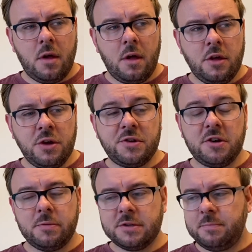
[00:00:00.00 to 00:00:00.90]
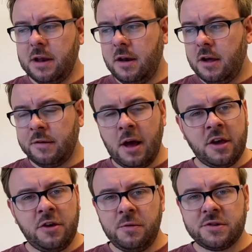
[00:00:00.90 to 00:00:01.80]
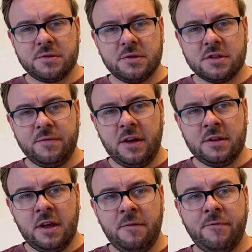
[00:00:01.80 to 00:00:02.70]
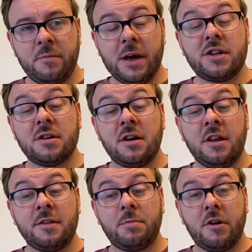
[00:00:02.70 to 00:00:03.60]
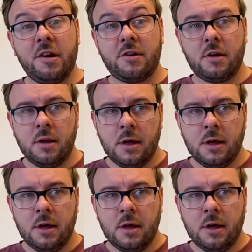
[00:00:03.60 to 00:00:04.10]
YouTube has been a huge source of information and inspiration.